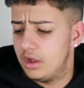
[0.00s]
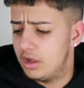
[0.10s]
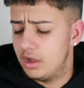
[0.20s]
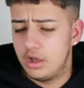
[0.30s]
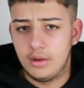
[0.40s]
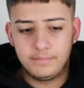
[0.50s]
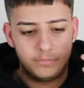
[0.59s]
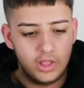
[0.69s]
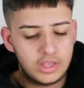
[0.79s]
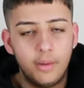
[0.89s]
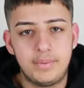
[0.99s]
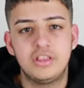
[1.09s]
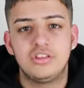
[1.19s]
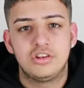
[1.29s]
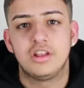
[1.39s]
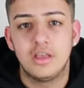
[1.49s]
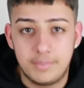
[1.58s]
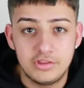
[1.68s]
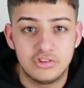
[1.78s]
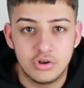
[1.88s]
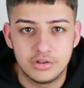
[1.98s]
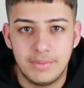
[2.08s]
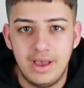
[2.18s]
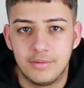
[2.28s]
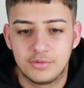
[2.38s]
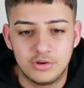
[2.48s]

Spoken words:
opinion on the matter,